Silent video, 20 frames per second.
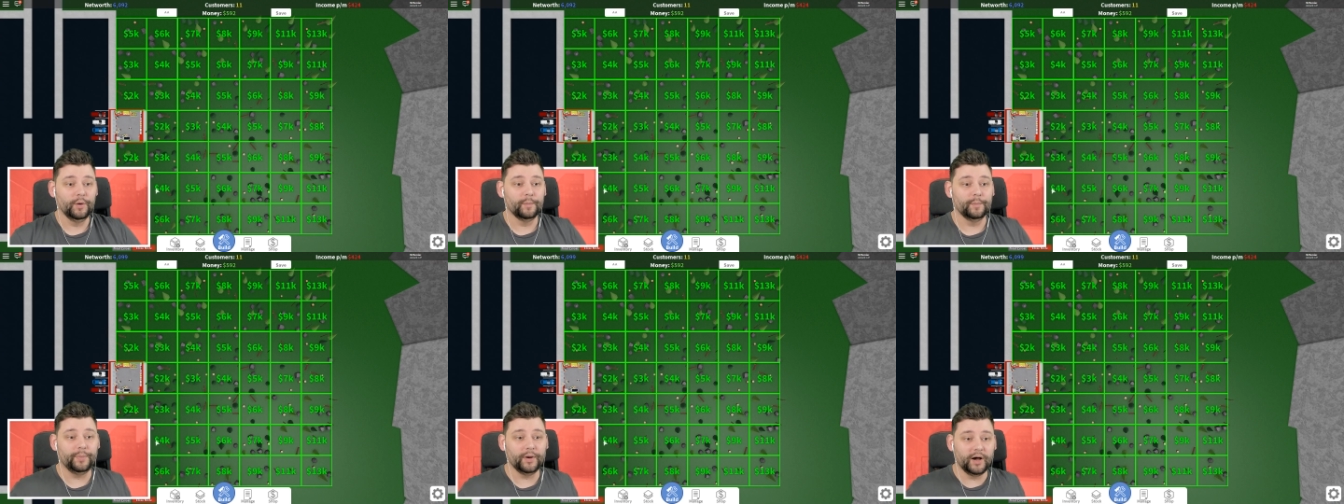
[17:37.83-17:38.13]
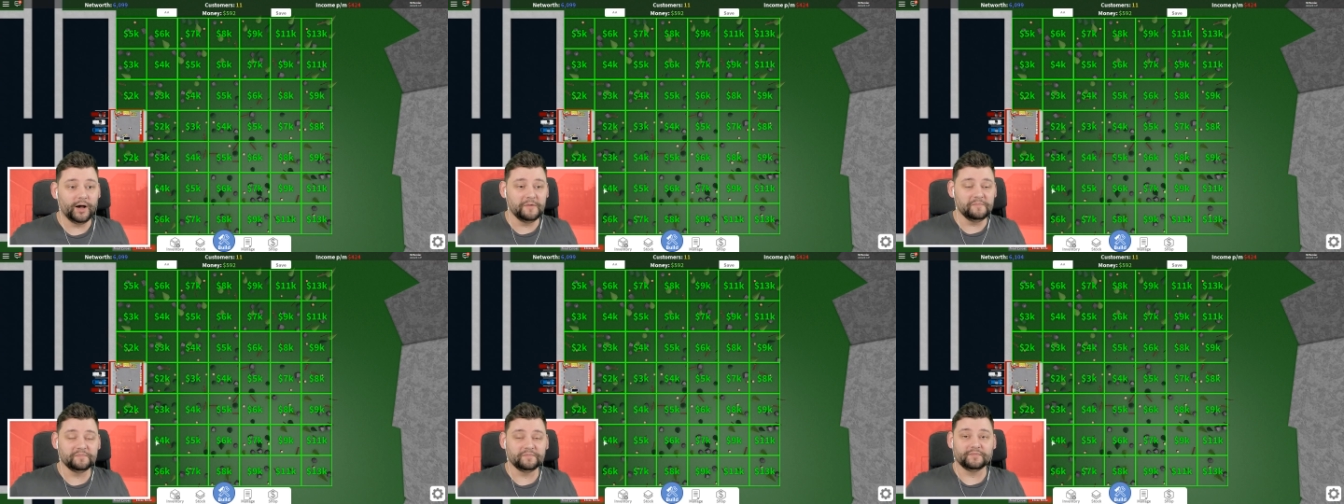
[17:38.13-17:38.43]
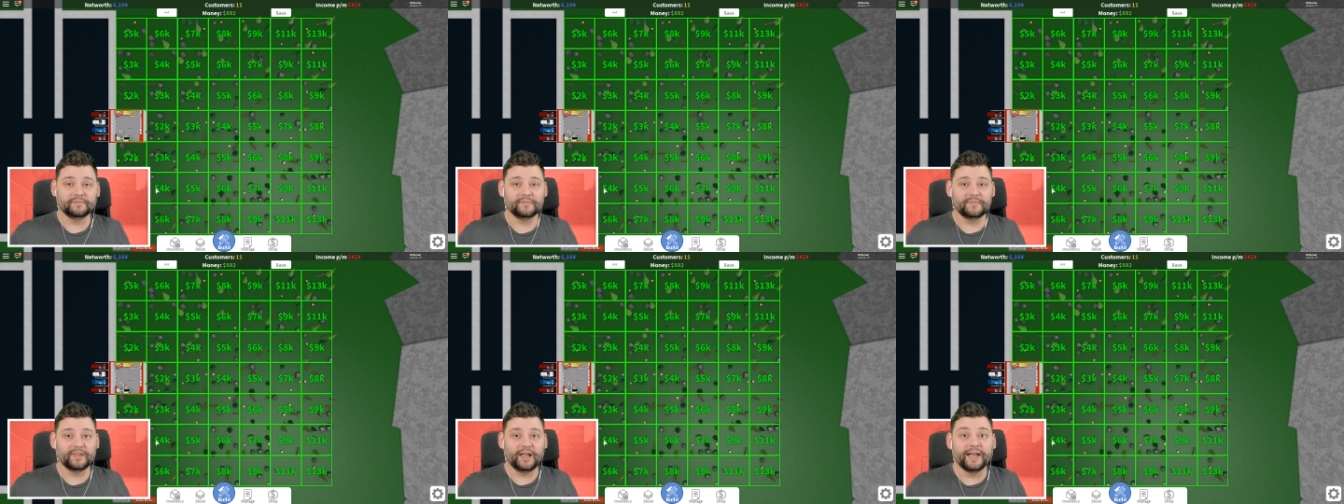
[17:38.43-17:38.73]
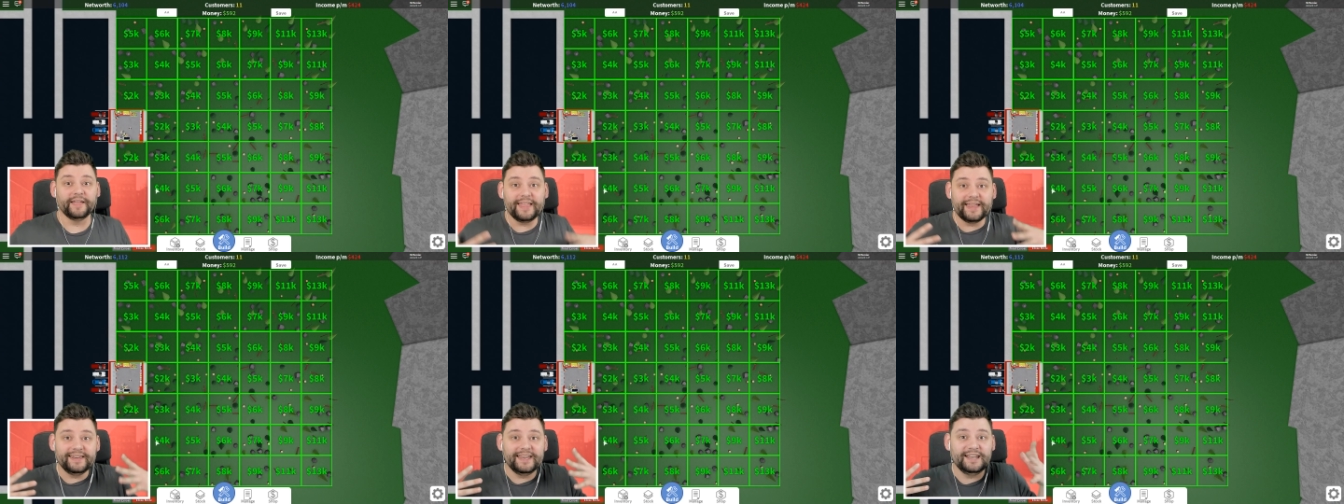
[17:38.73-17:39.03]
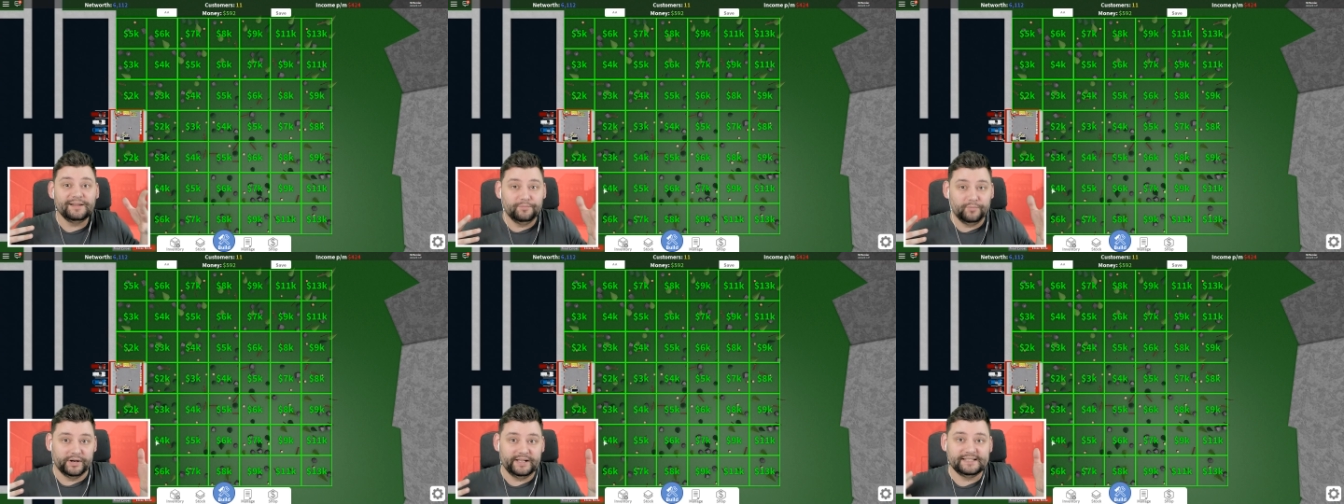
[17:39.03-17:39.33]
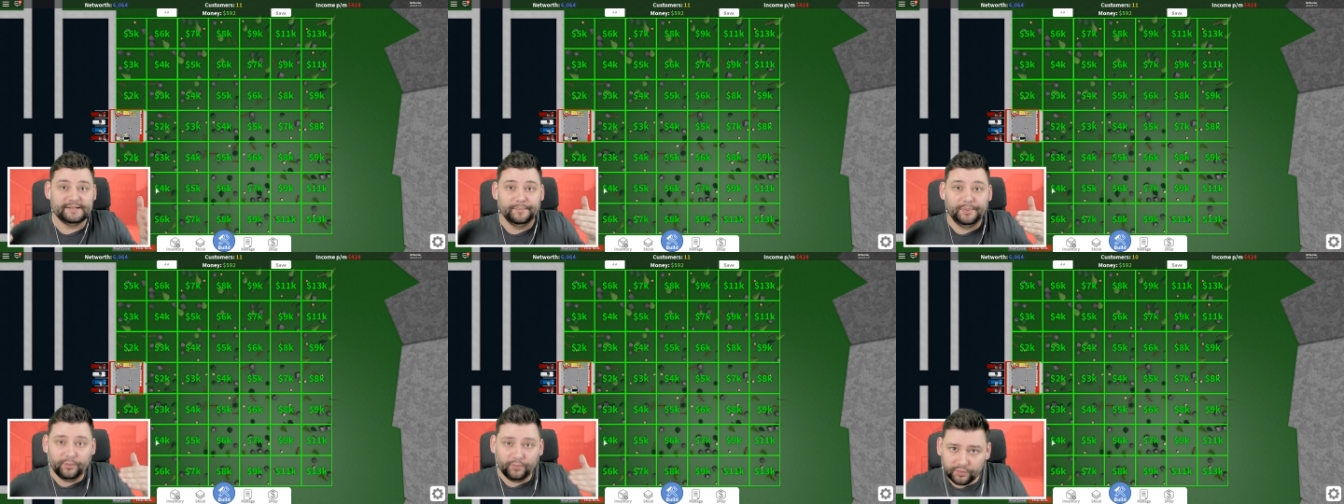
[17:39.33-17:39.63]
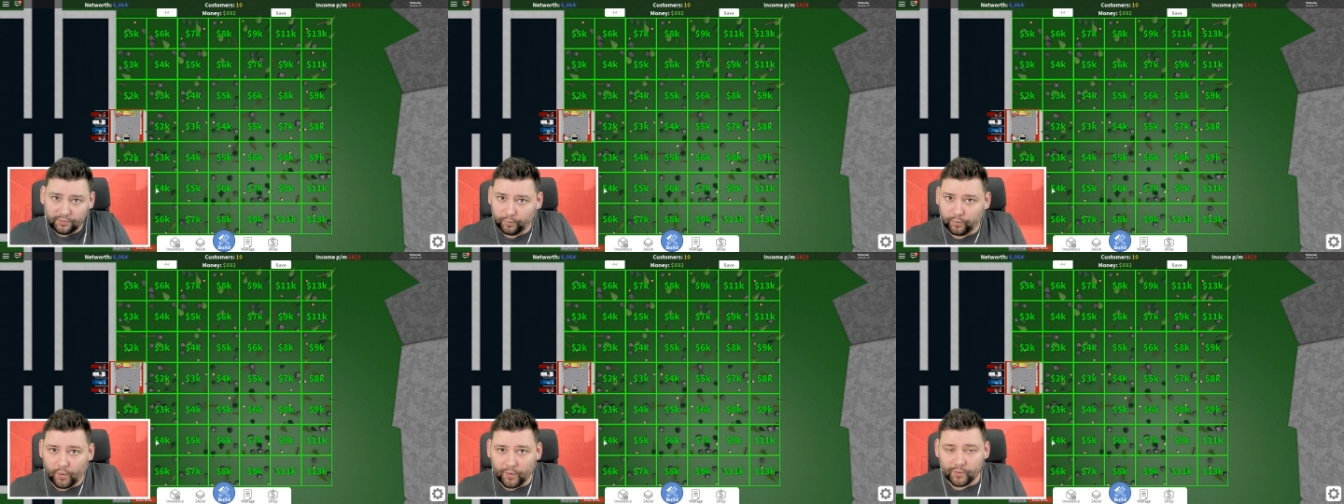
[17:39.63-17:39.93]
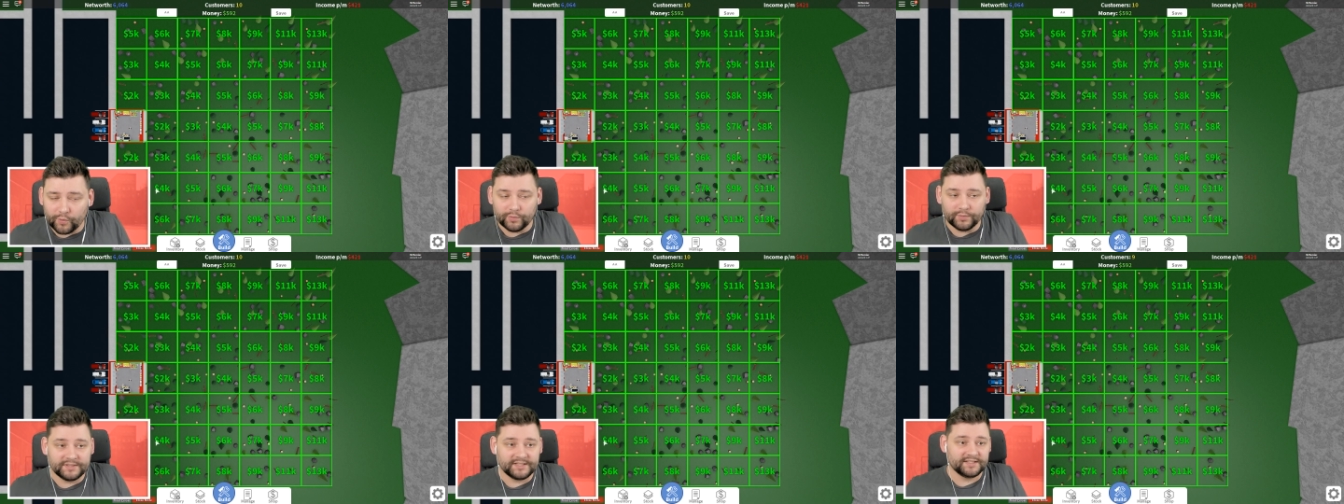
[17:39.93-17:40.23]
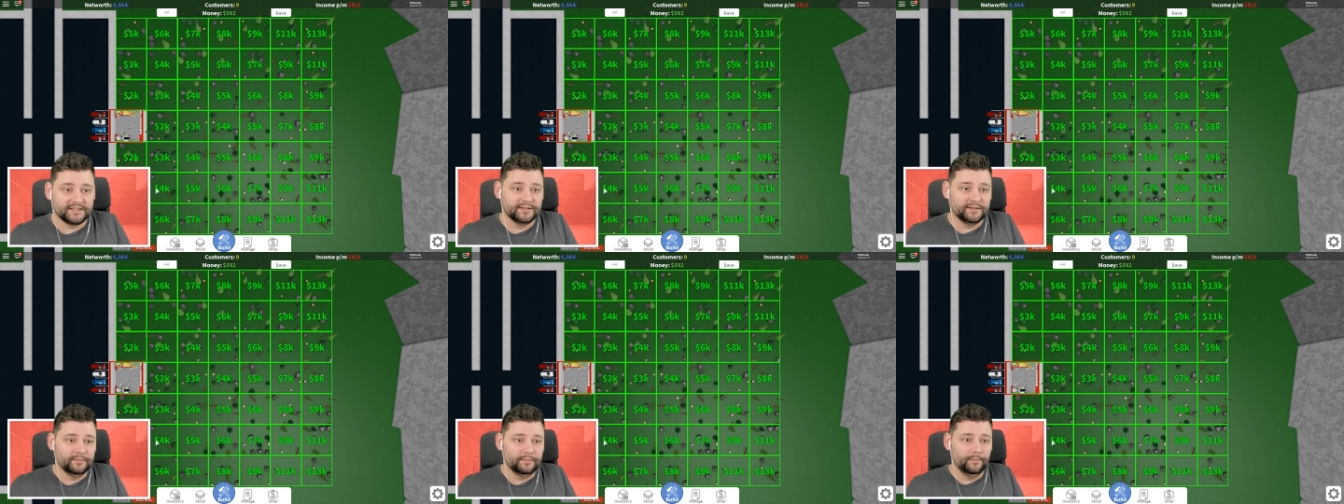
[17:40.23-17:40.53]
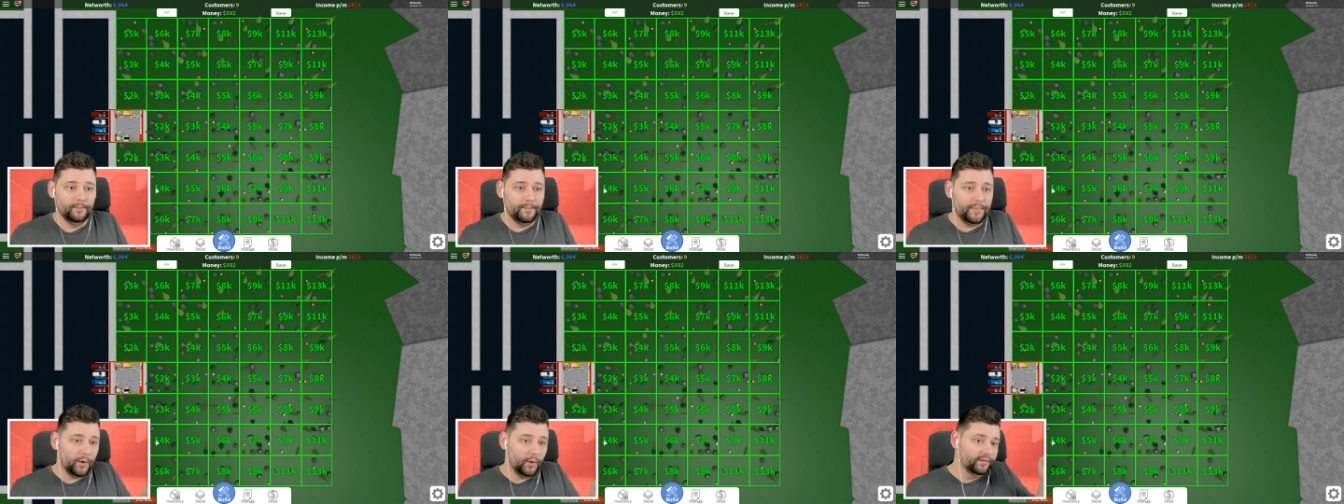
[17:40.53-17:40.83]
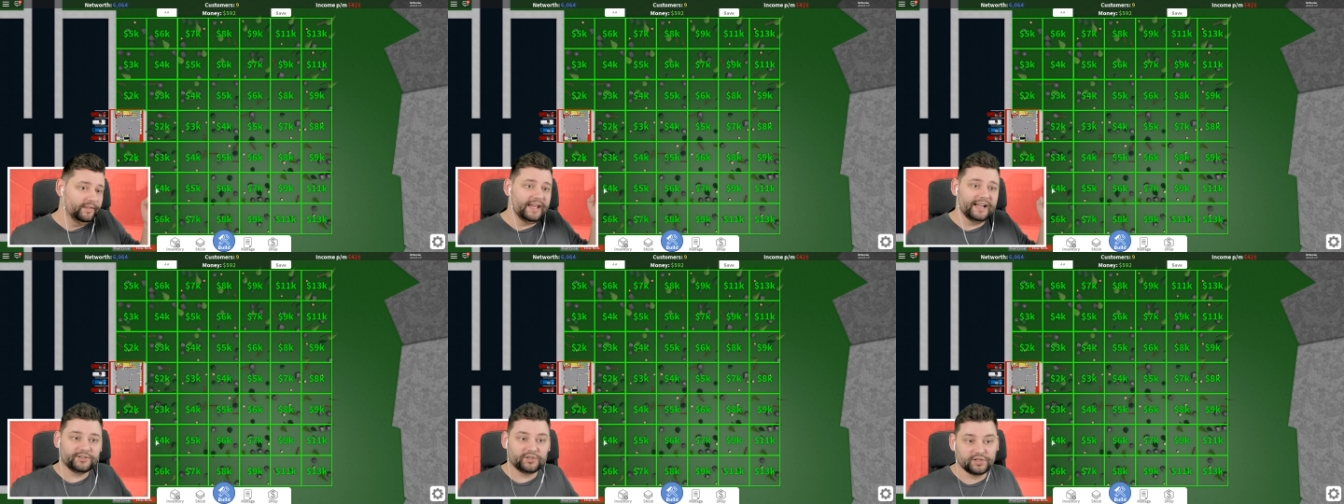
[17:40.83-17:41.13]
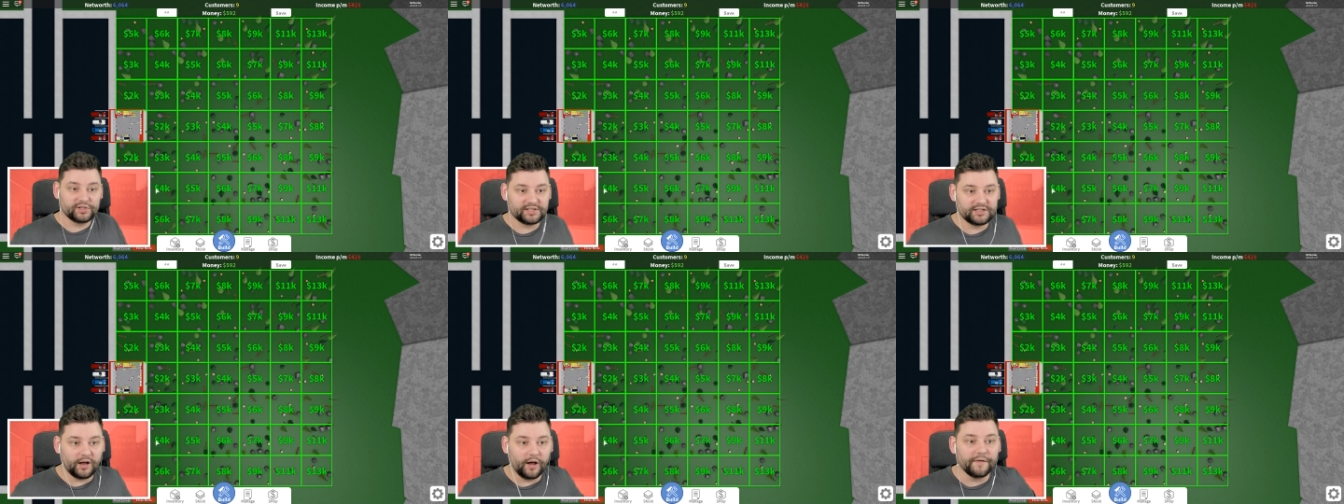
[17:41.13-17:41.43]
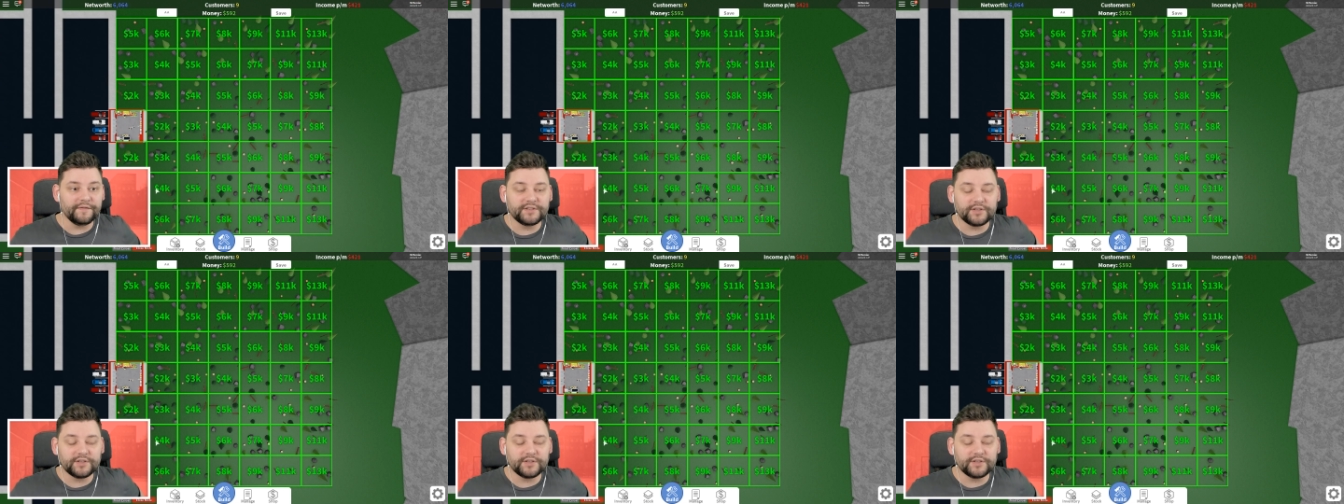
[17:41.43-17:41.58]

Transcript: But I then need money to build the walls, build the extra stuff.